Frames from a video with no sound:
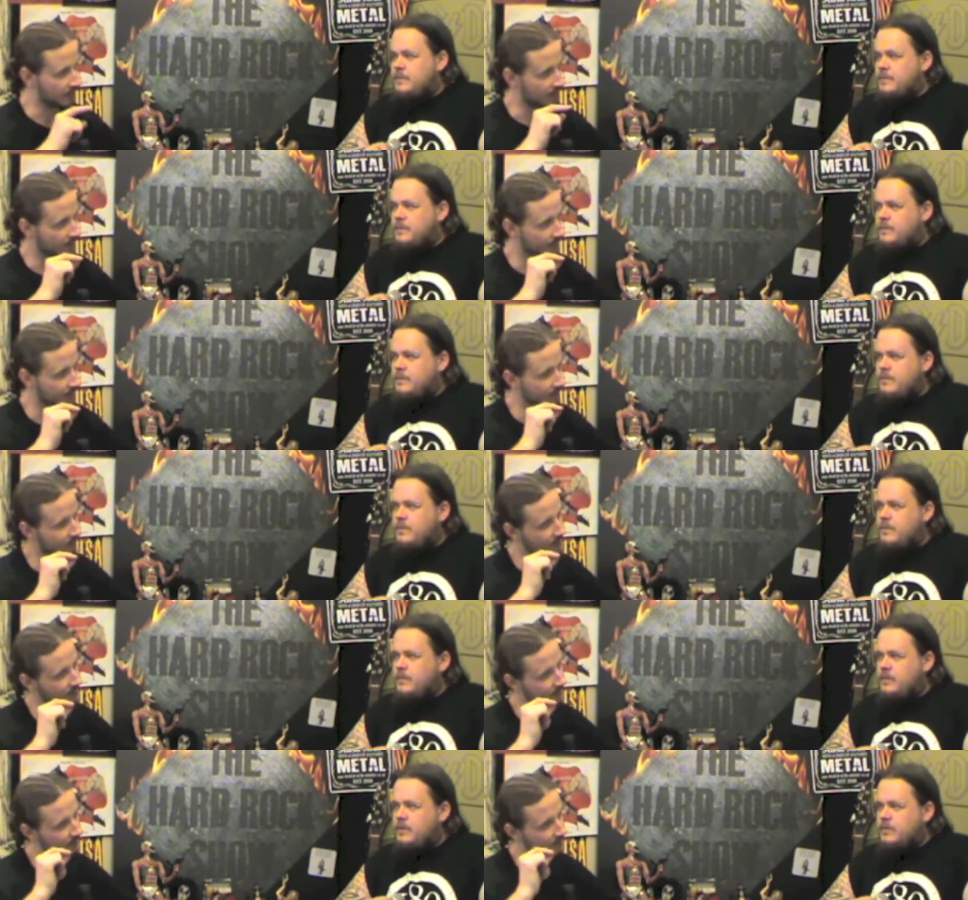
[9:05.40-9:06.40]
Speaker 1: that
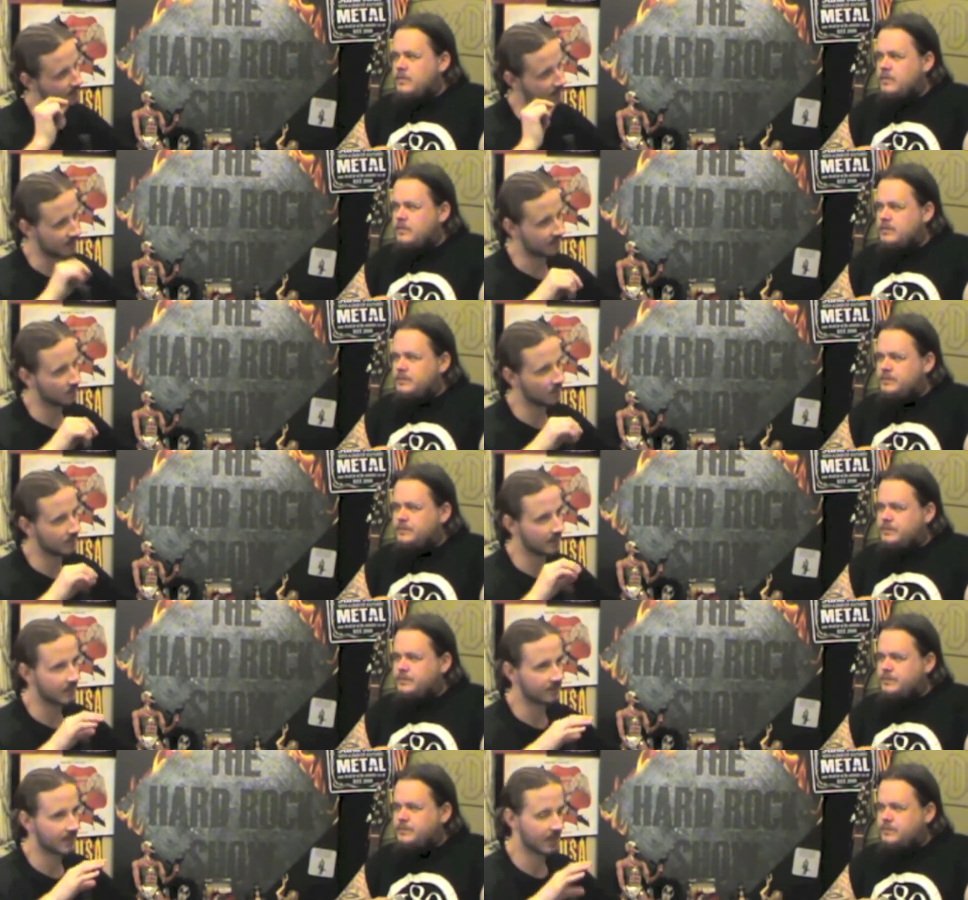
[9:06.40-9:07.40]
I thought
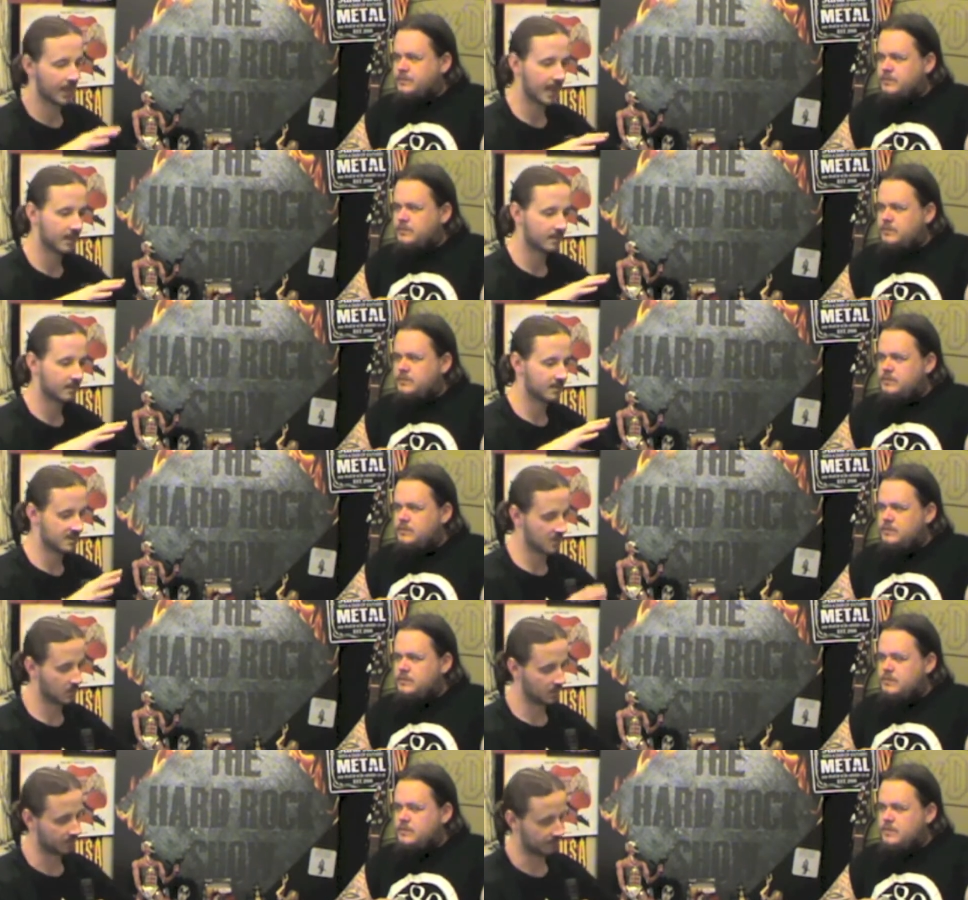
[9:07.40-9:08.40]
that if they'd had the
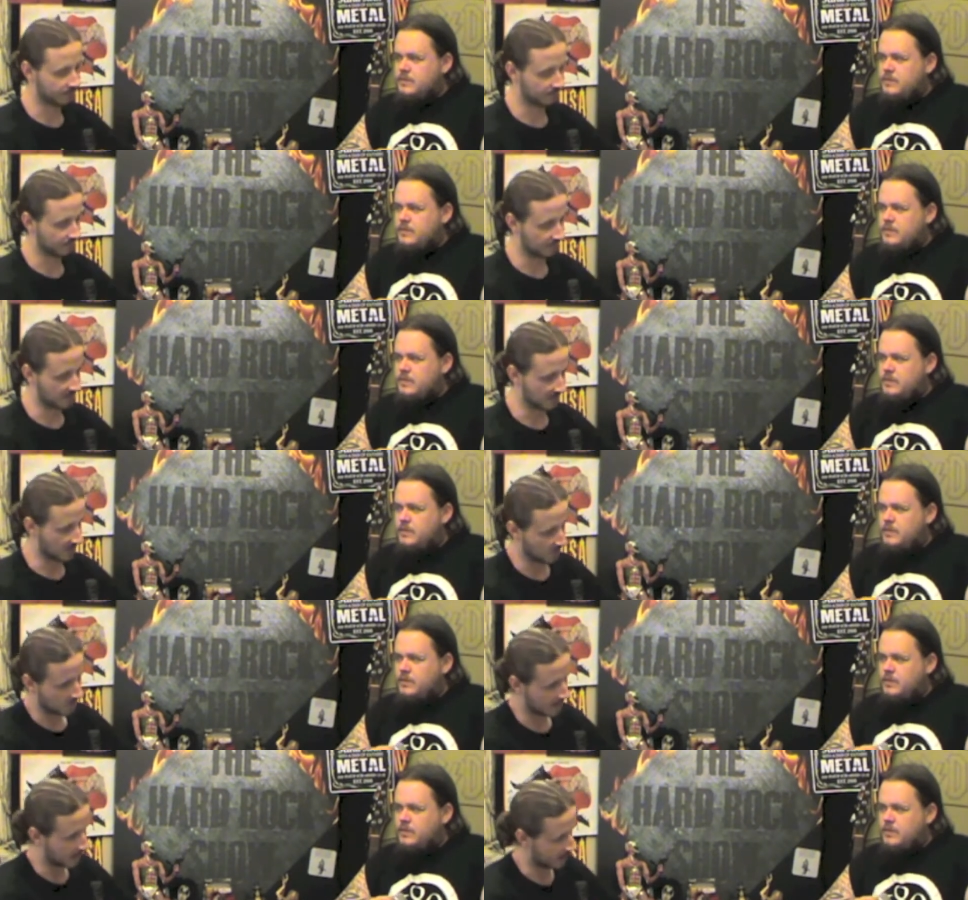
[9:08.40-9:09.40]
sort of the
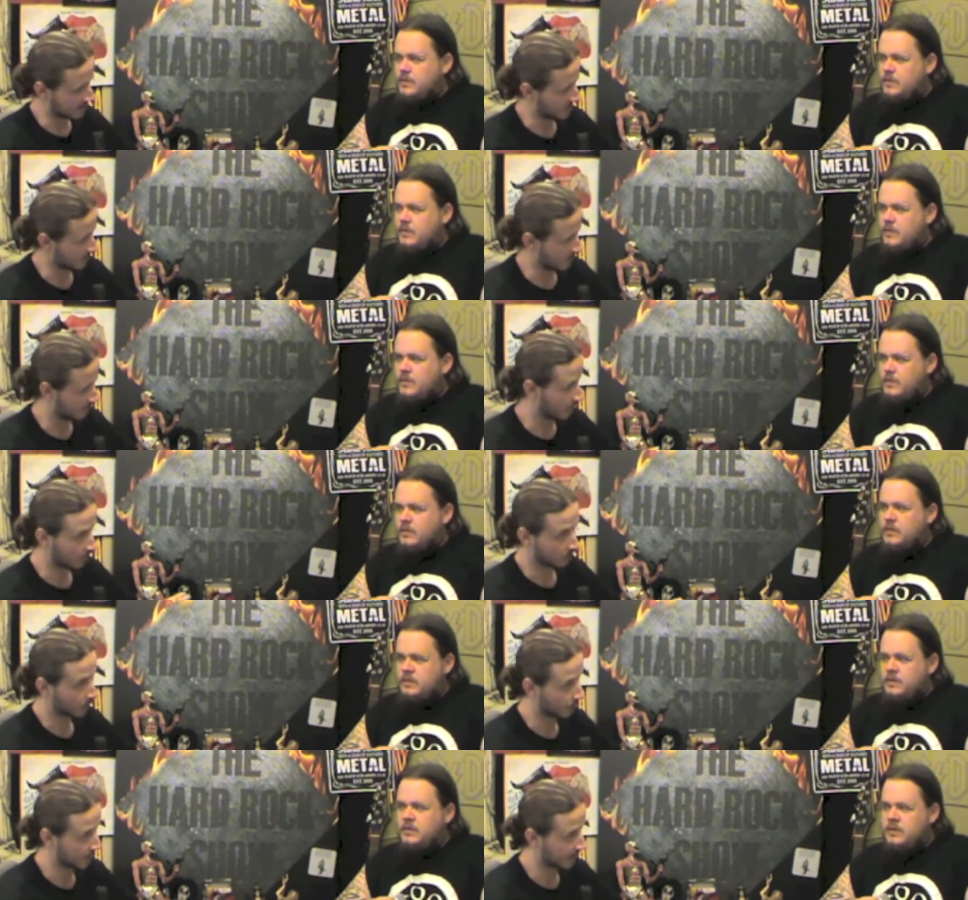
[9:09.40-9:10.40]
quieter, sort of more
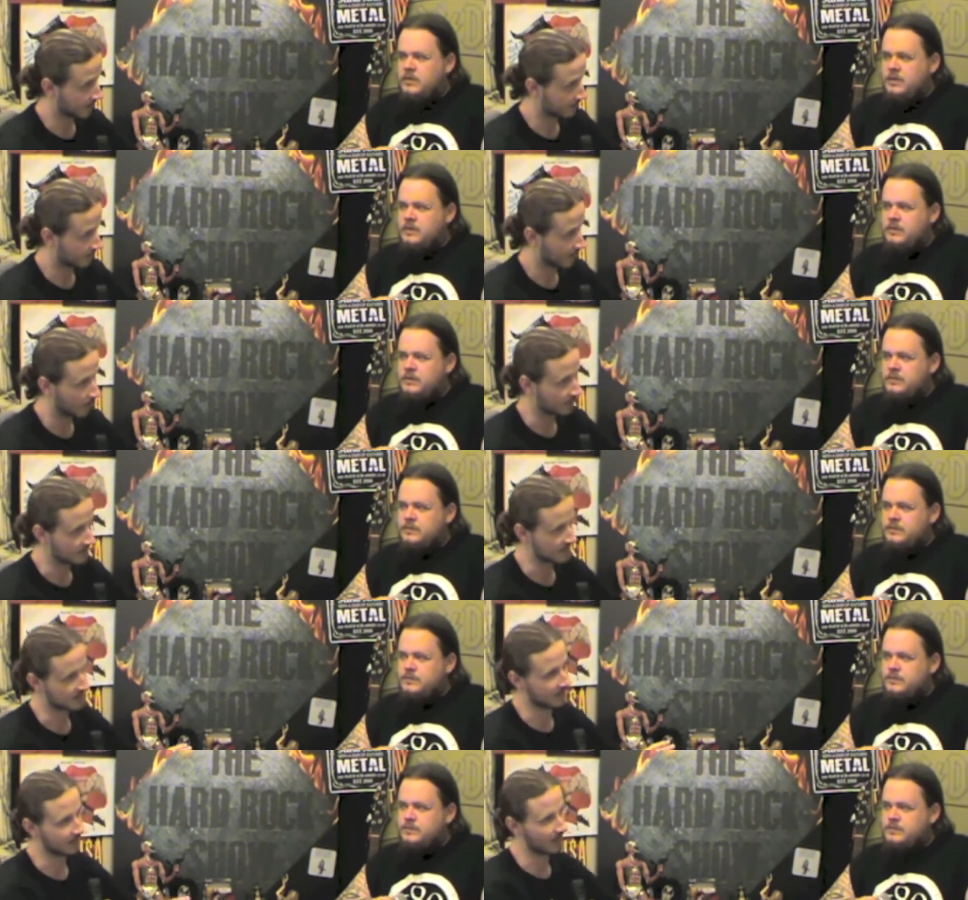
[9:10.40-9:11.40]
Lou Reed
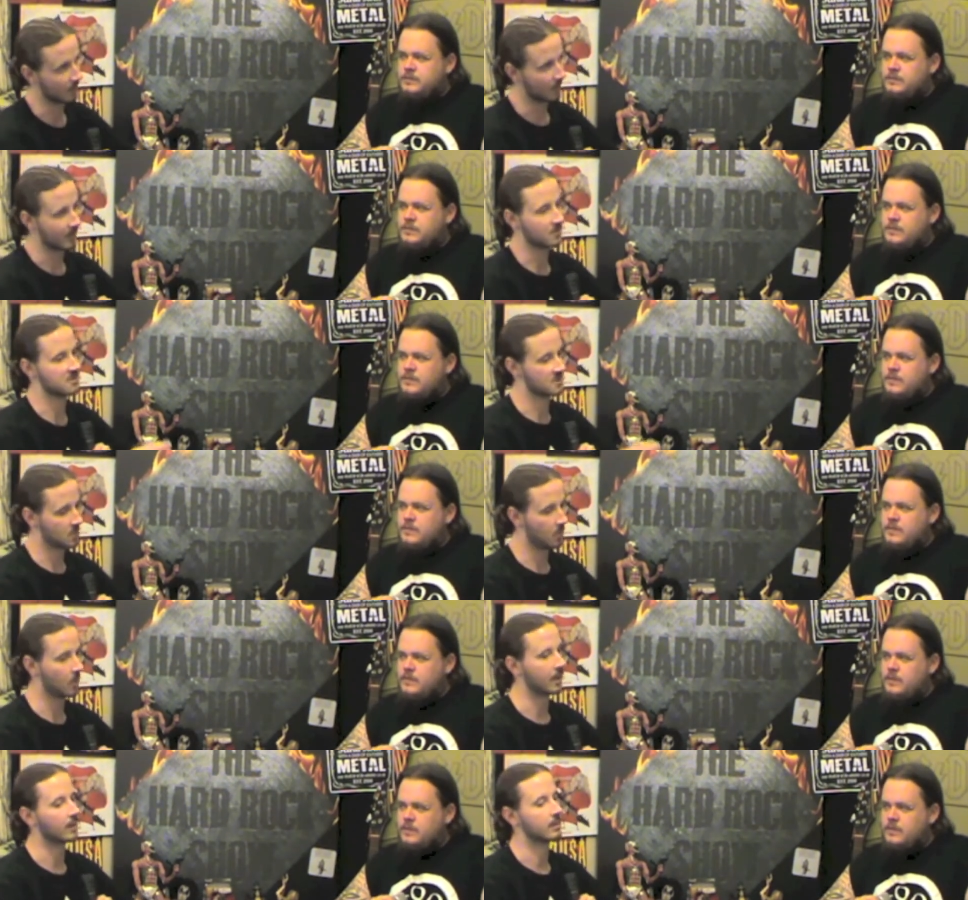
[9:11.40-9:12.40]
moments in there when he was just
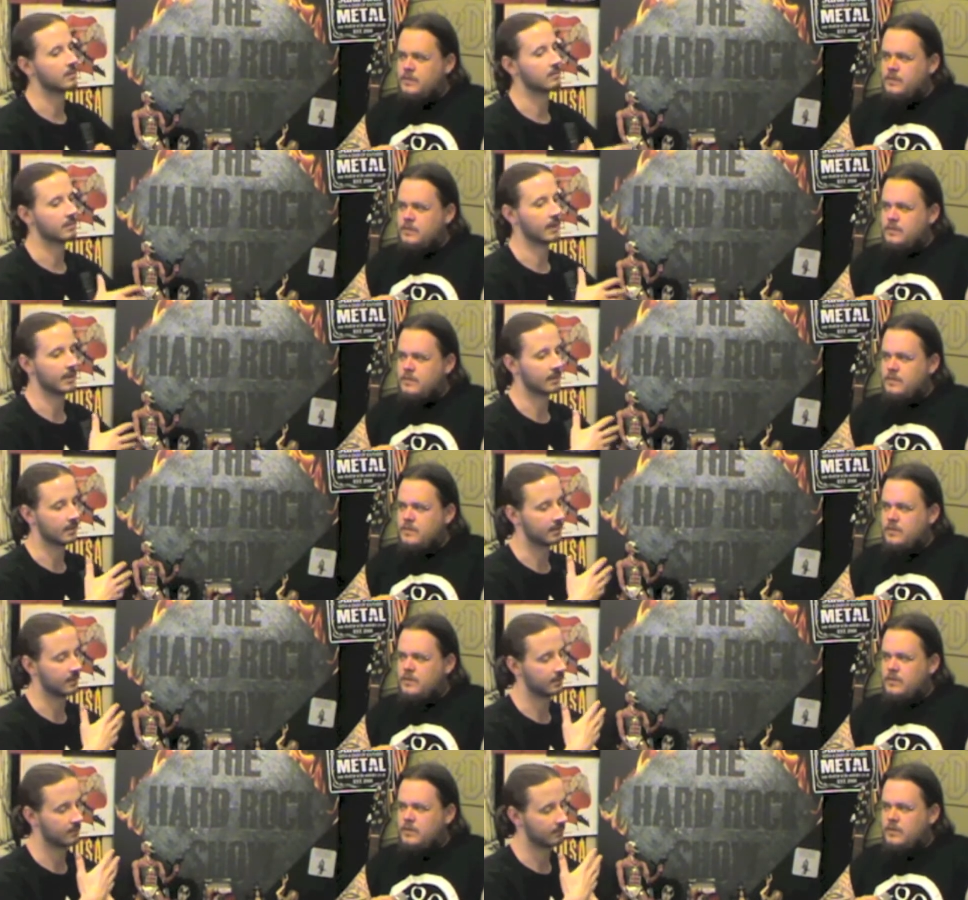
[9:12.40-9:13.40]
talking and and